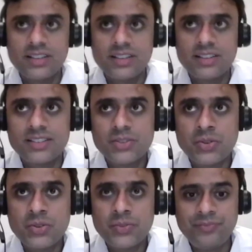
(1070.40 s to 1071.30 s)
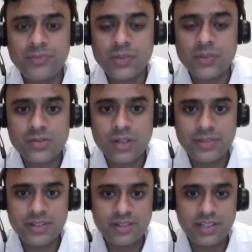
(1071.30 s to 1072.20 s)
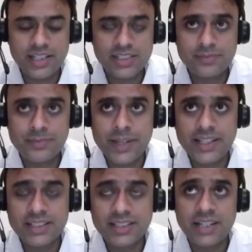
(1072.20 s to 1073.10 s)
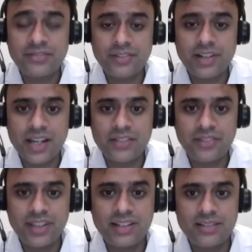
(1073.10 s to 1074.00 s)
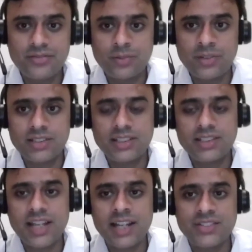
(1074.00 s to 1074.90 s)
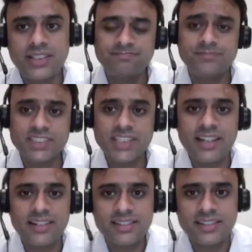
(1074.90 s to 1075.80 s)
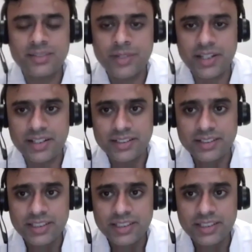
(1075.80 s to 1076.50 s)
So what Swami really expects, I feel, from us is actually silence in the mind.